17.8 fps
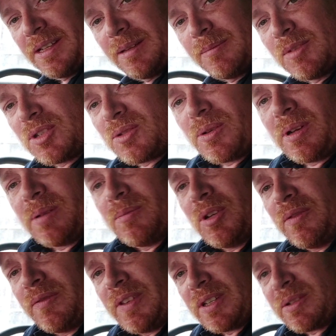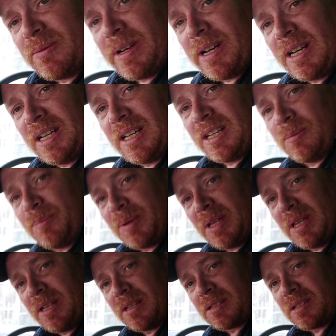me try and move this around a little
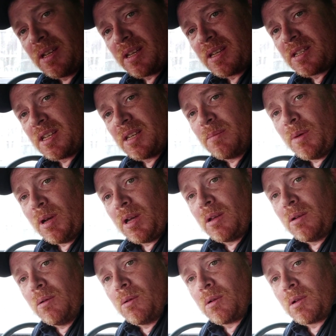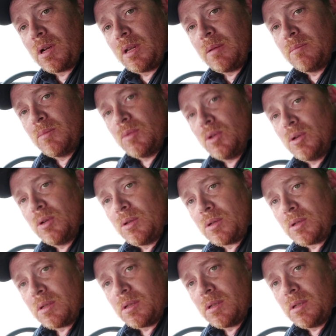bit so you can see my ugly
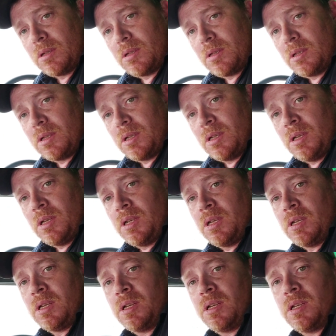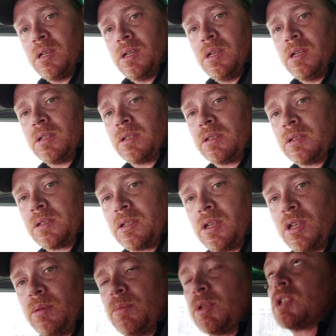mug and
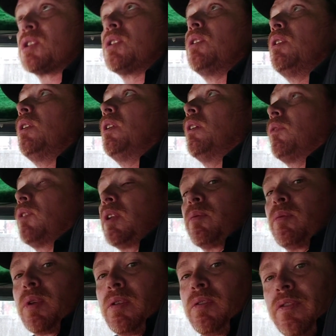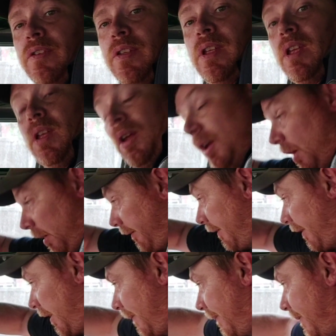Kermit's lovely roof.
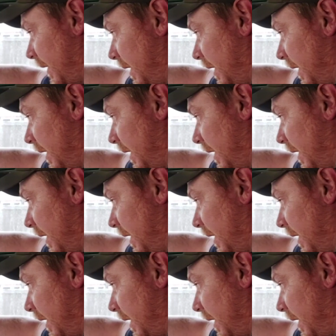Right,